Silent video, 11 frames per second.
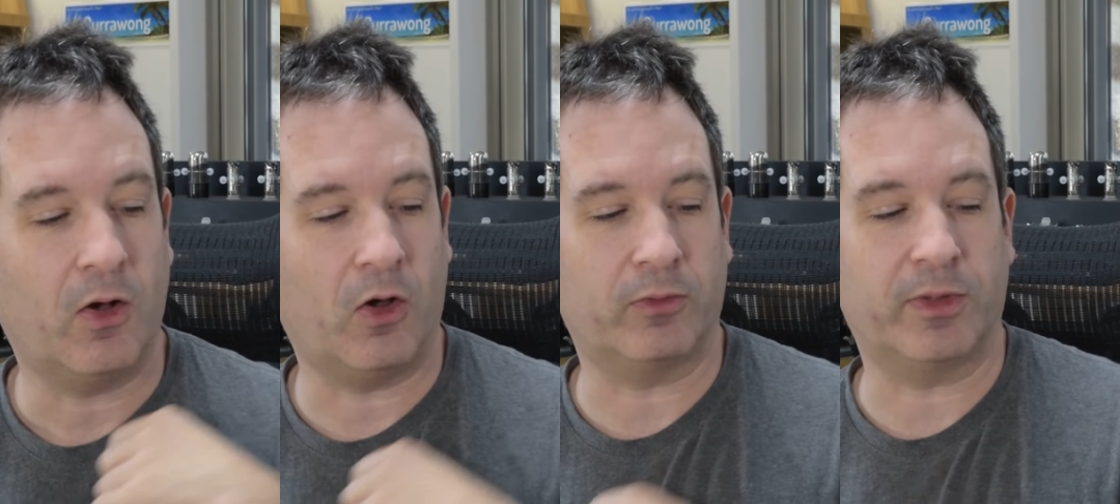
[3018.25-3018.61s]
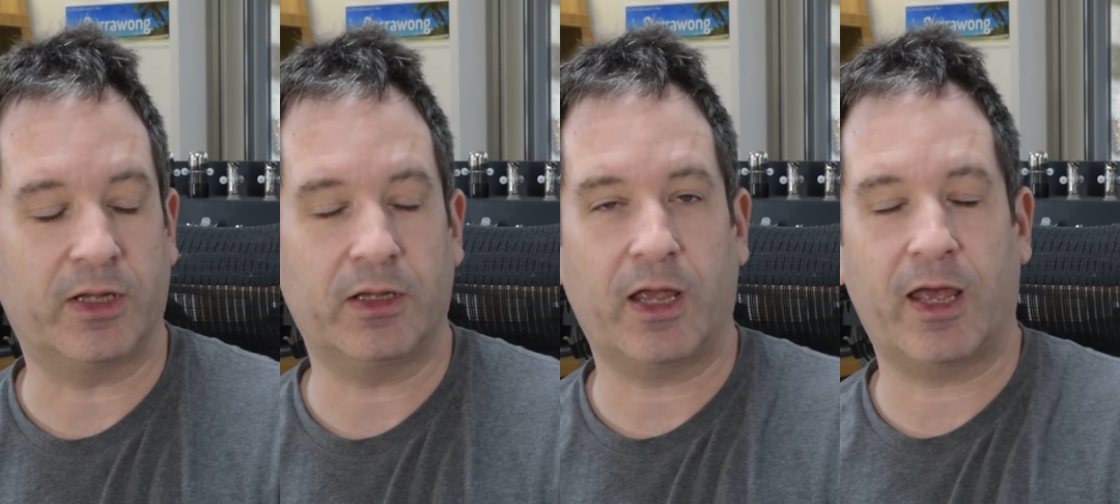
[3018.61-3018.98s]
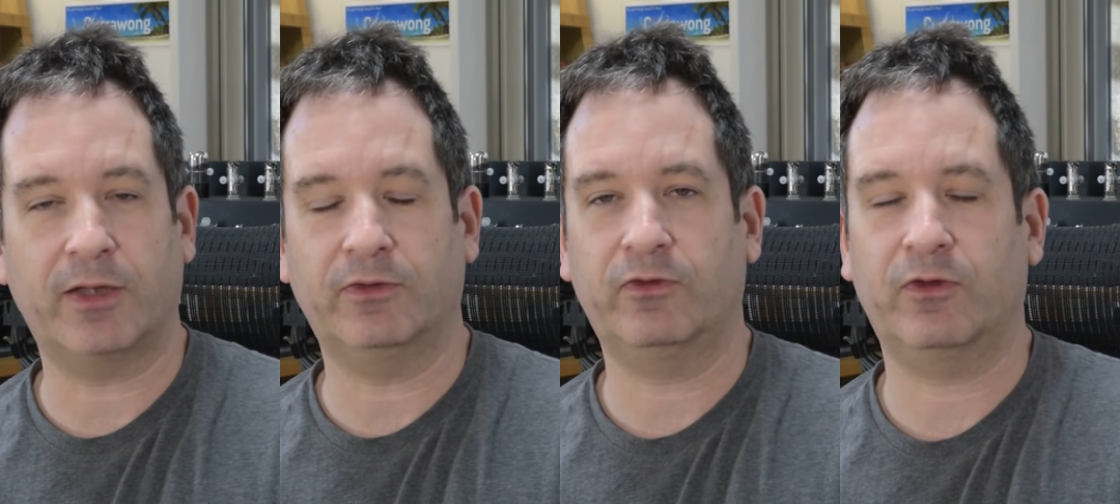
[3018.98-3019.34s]
on me,
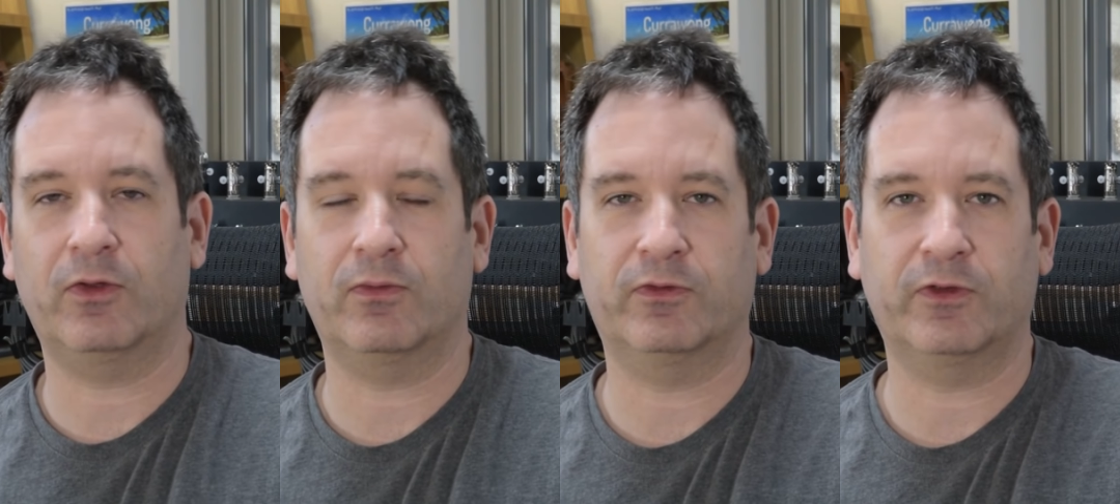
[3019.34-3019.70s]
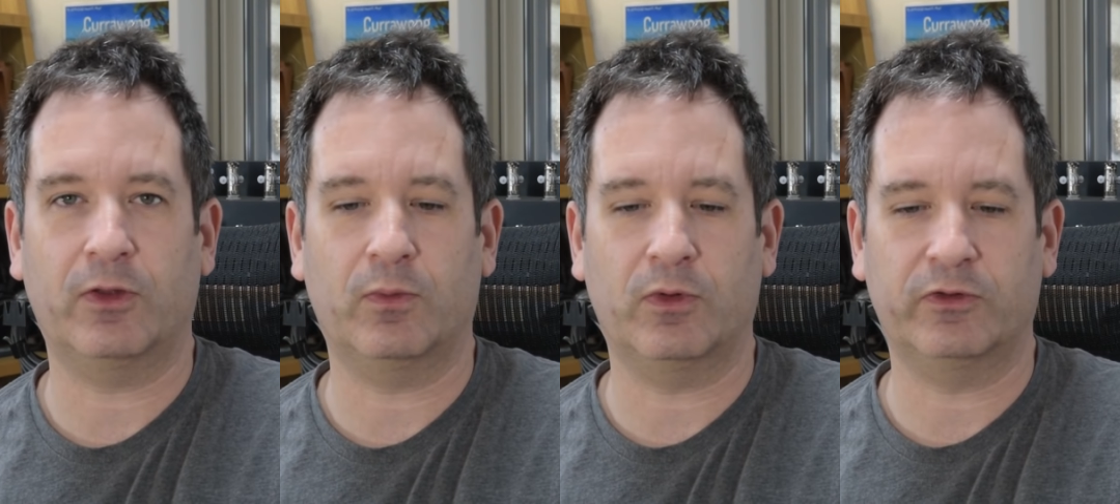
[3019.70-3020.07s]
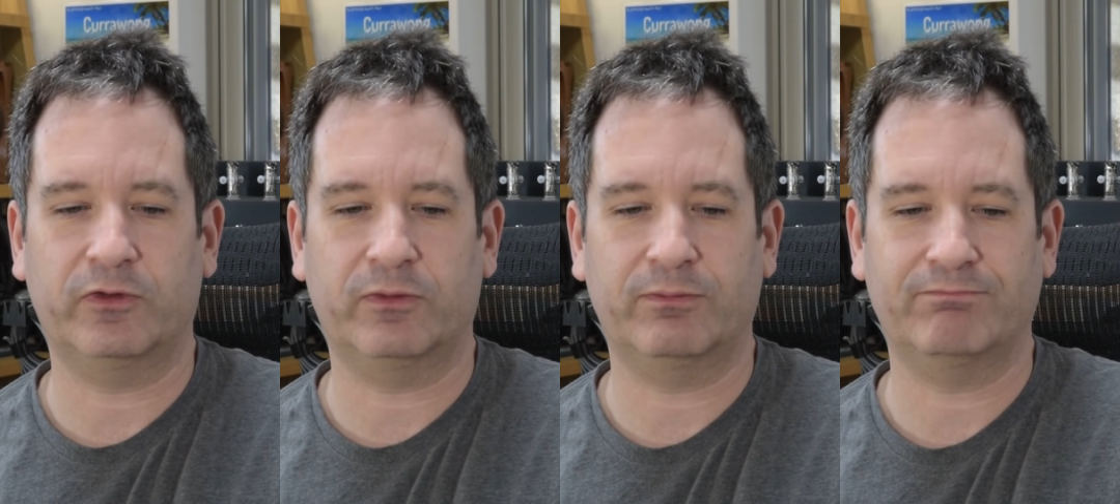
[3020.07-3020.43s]
and so the result
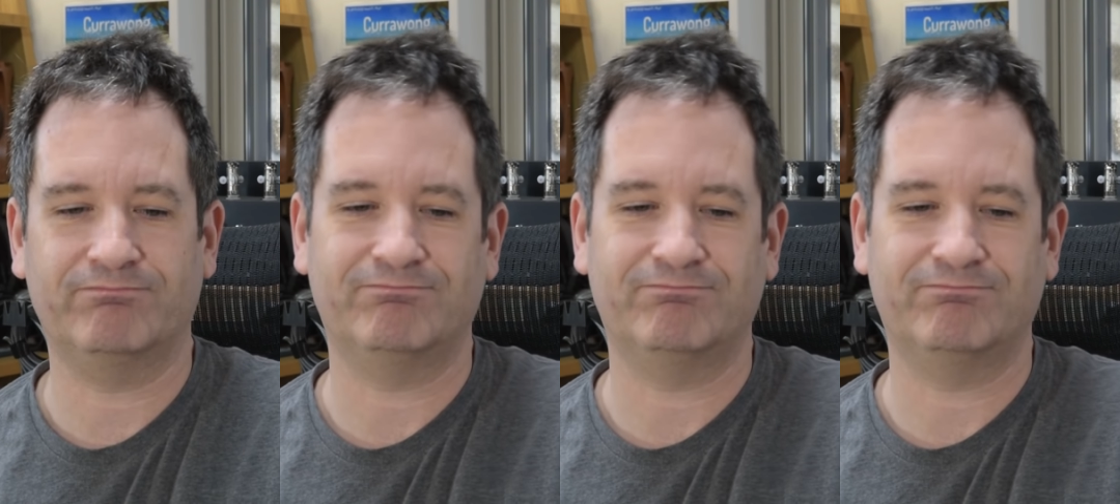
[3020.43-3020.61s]
was